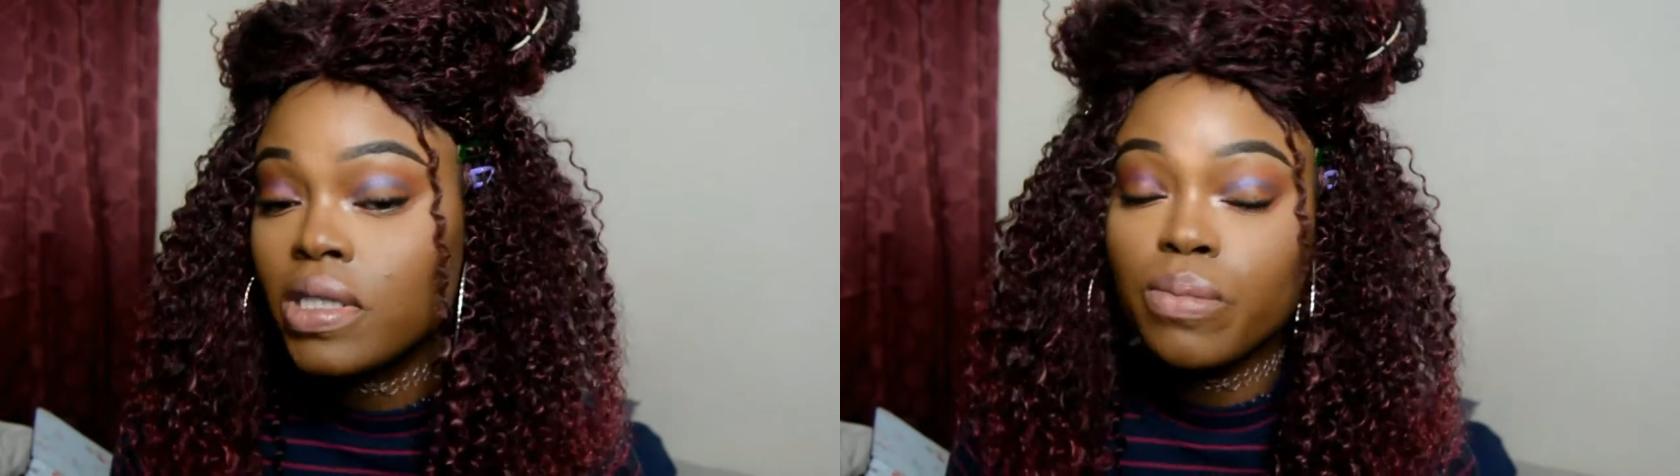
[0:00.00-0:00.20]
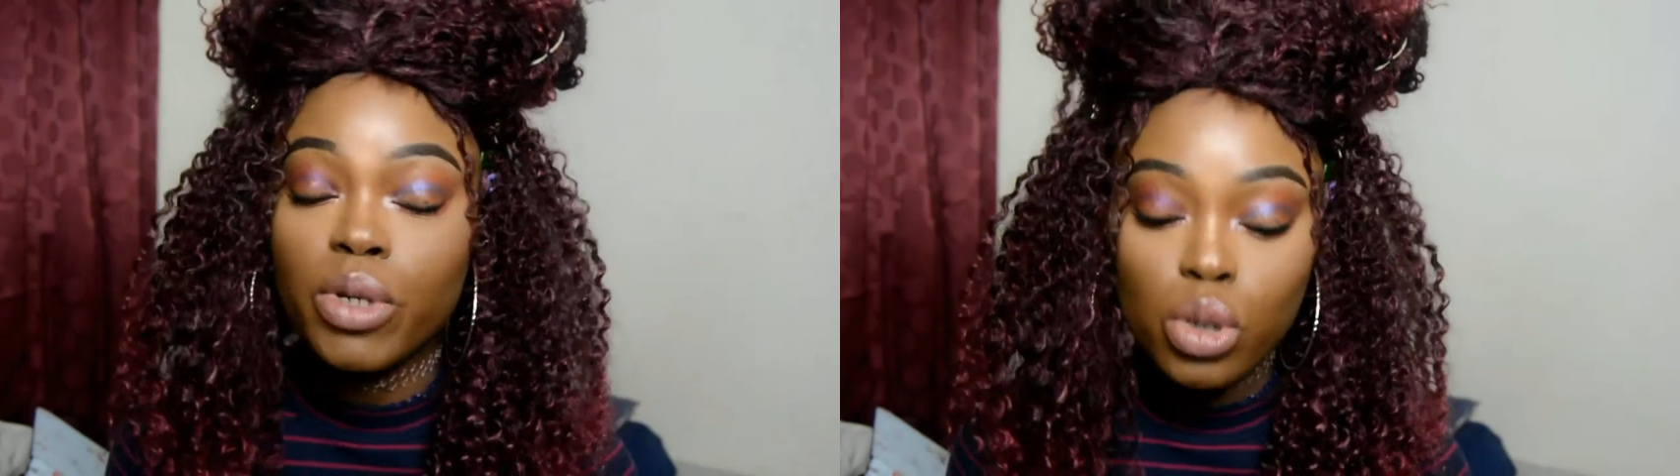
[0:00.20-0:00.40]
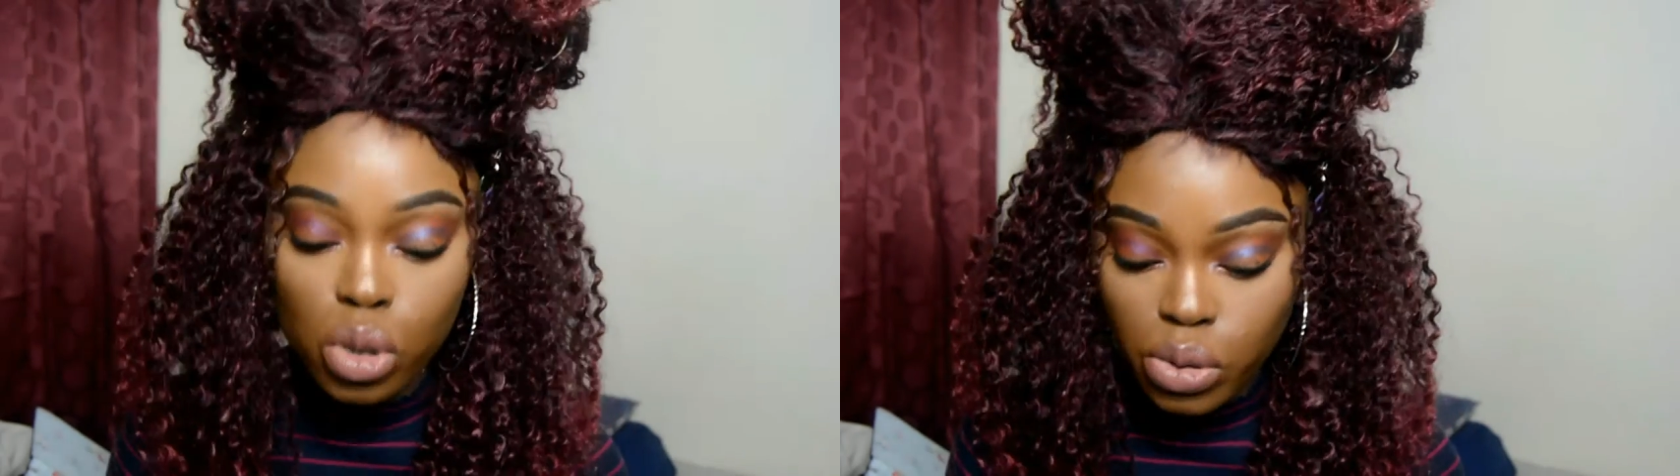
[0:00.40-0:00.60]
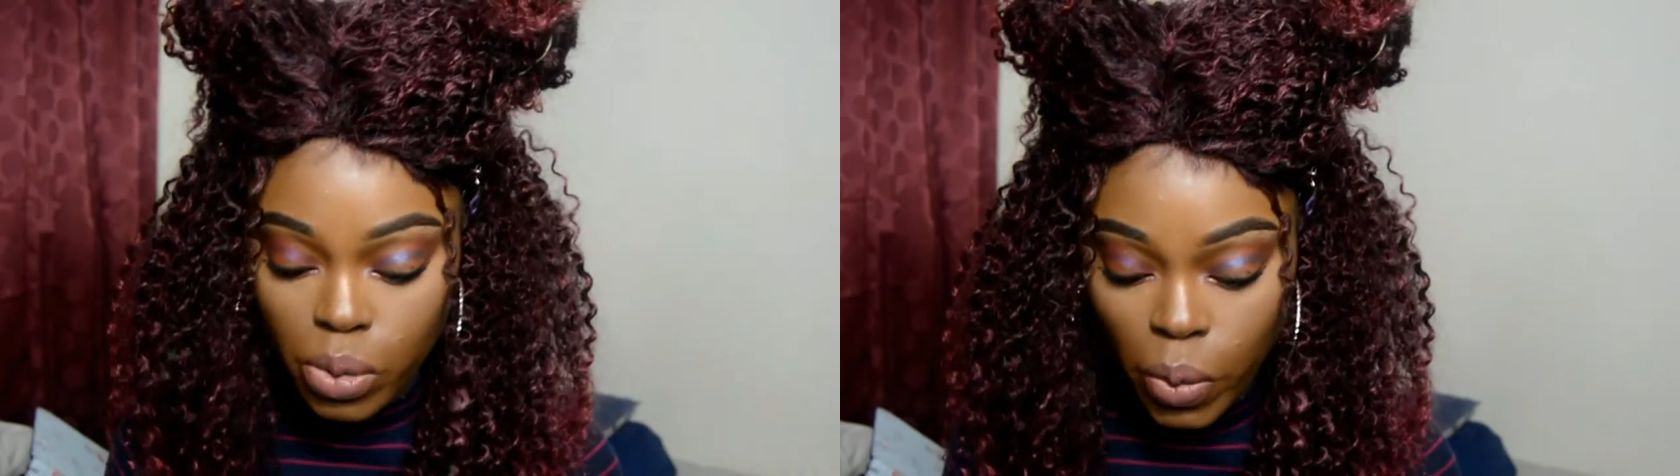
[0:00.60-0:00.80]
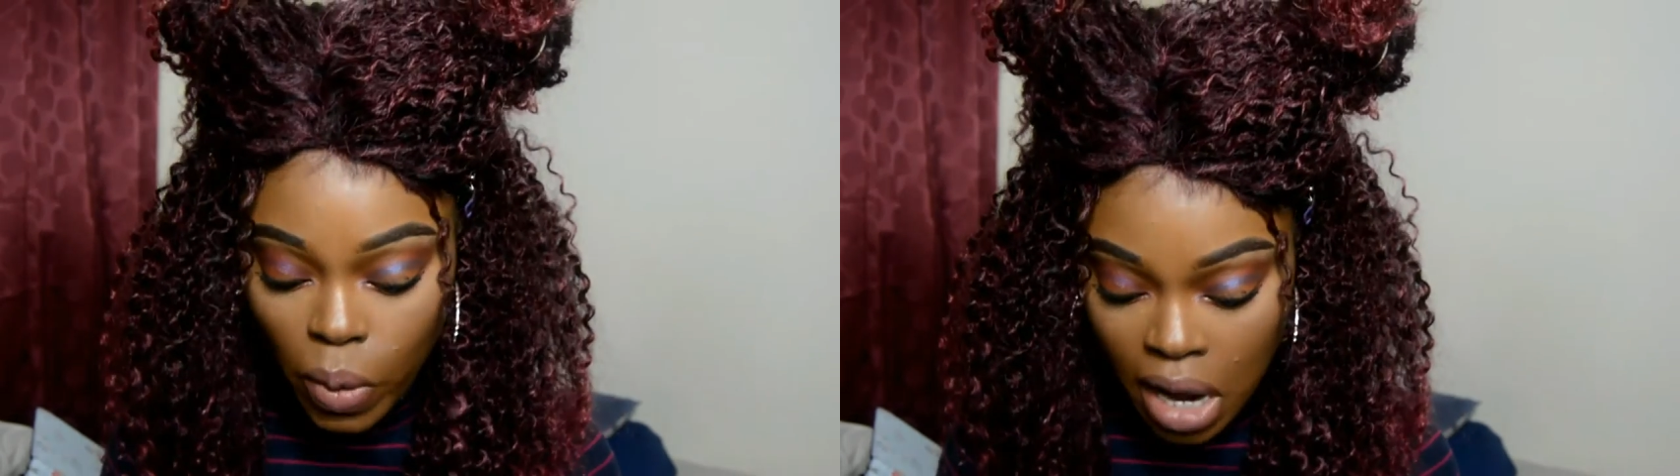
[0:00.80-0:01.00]
makes
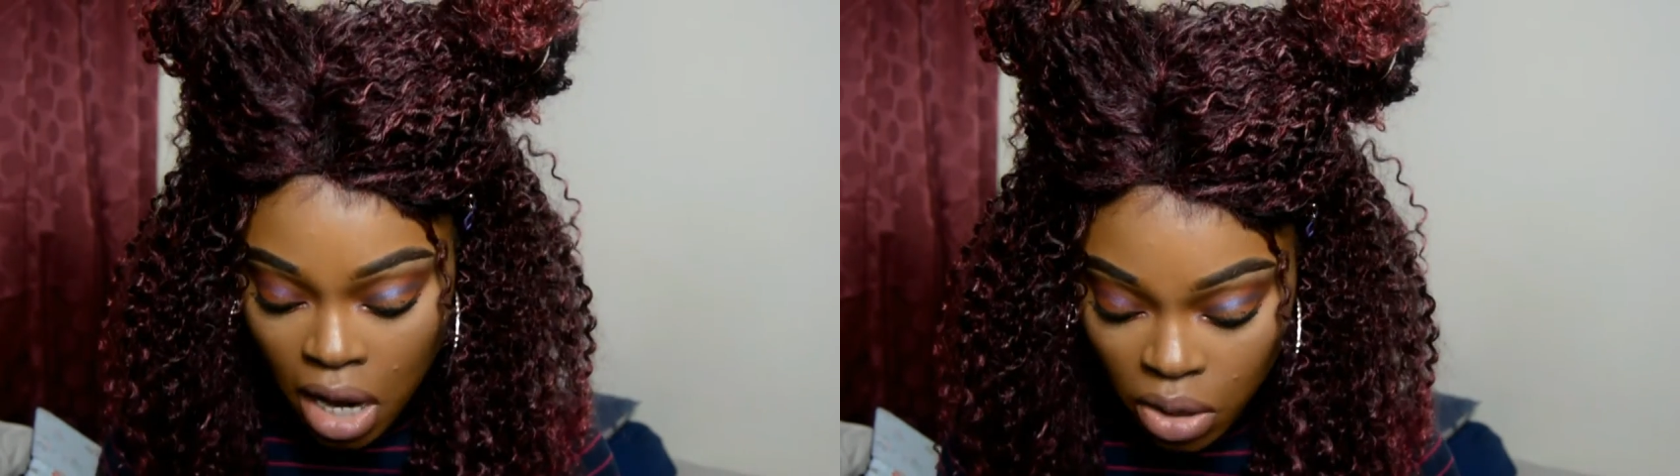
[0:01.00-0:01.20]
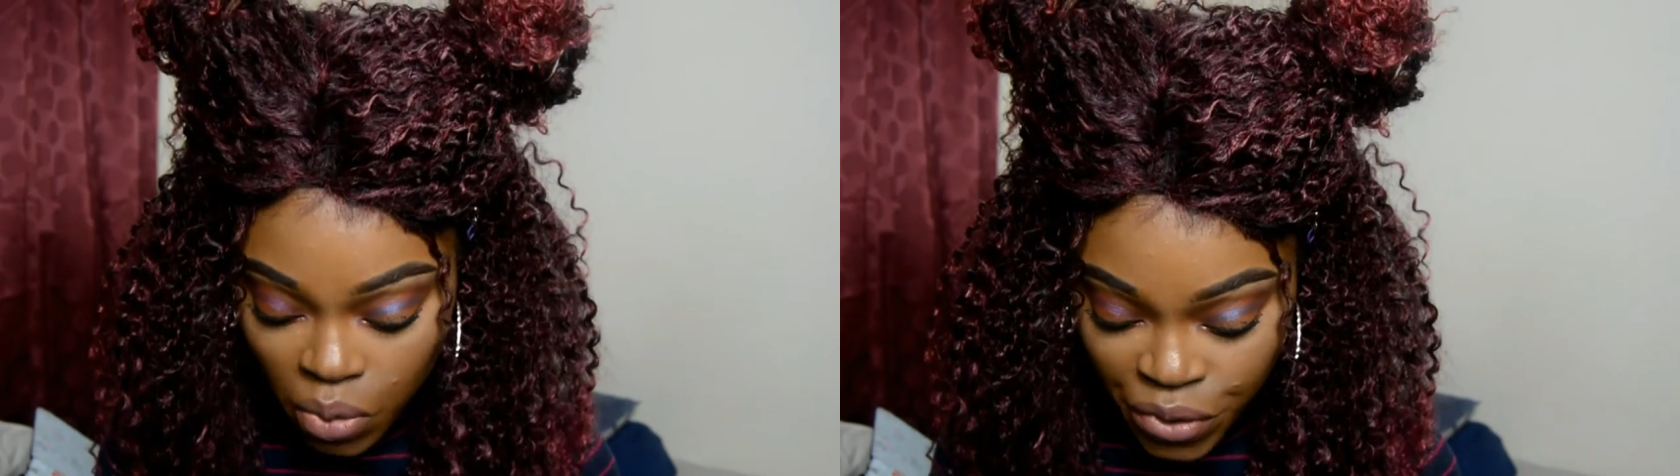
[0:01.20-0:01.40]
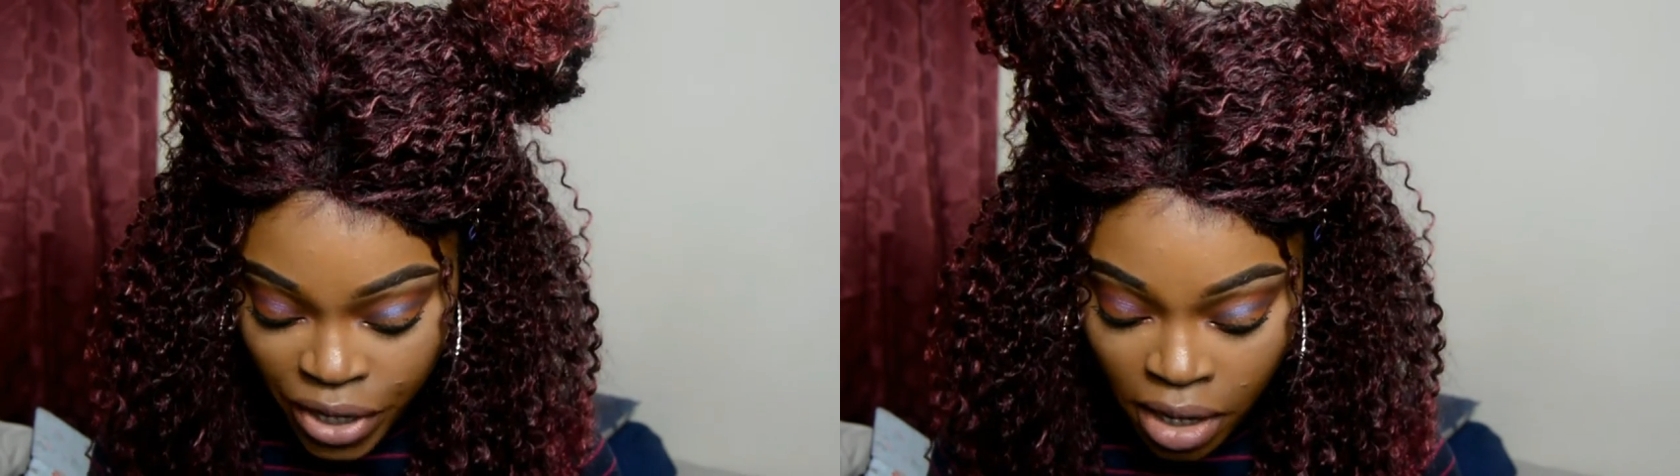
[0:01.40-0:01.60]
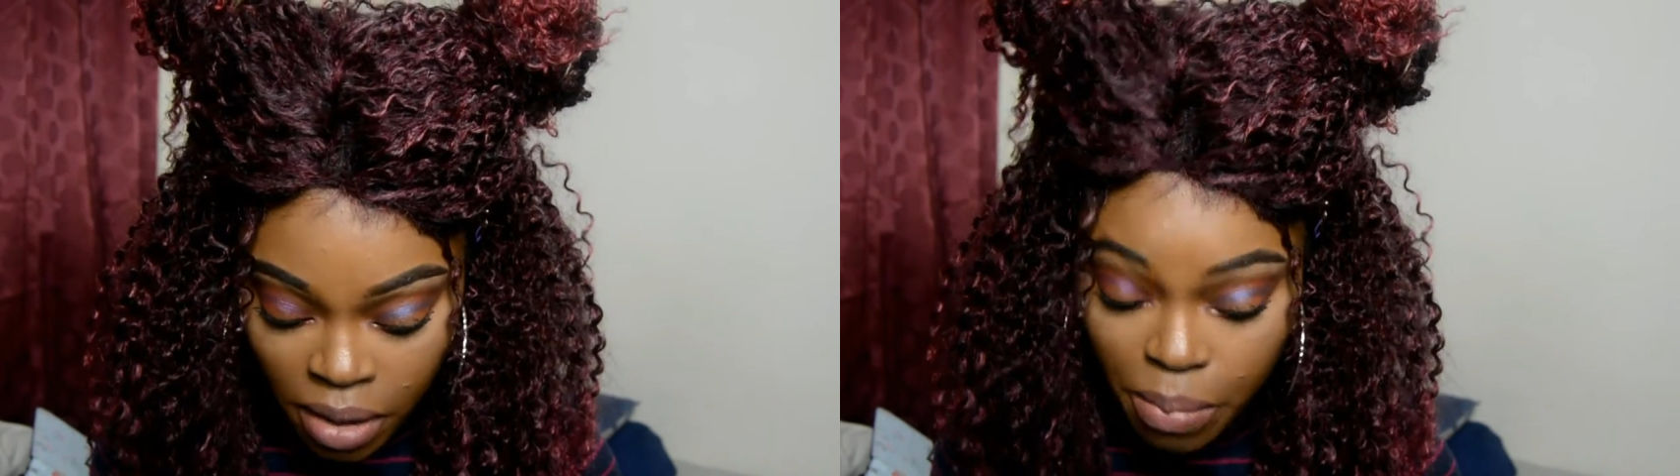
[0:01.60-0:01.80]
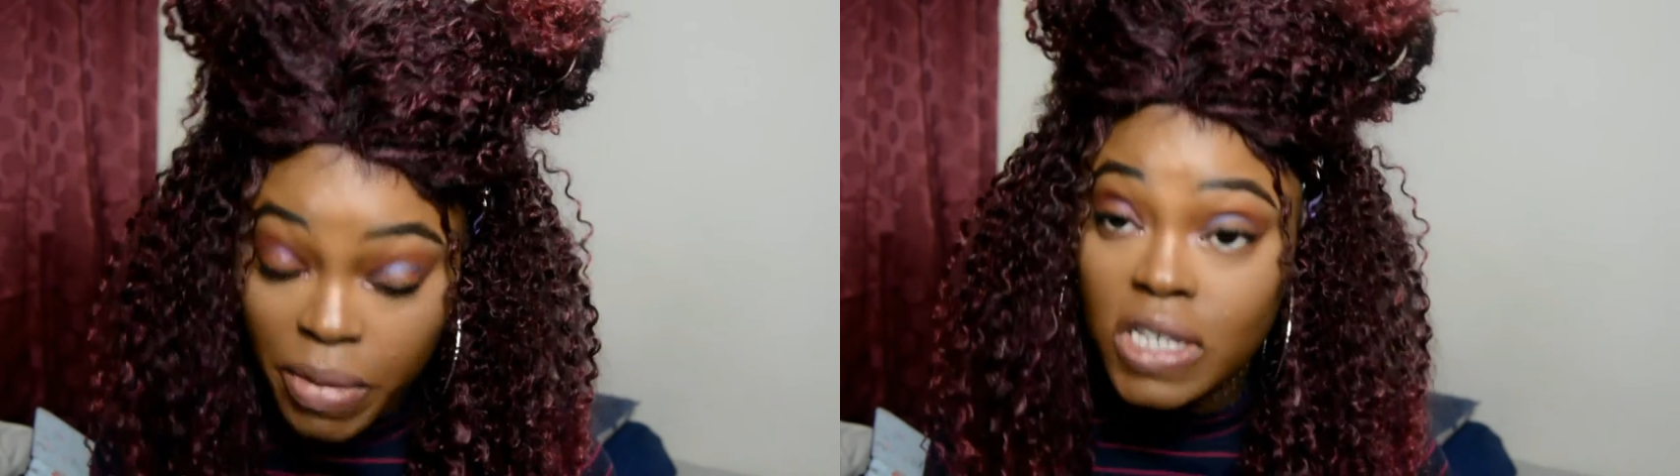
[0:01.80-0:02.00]
me so
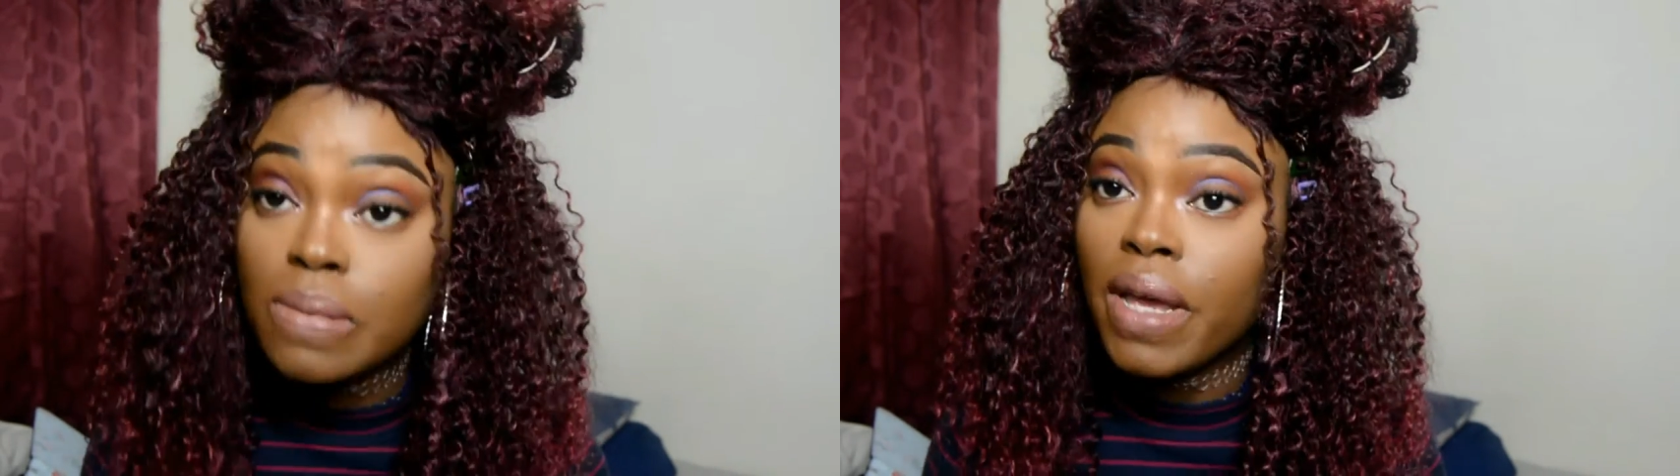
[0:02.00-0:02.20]
angry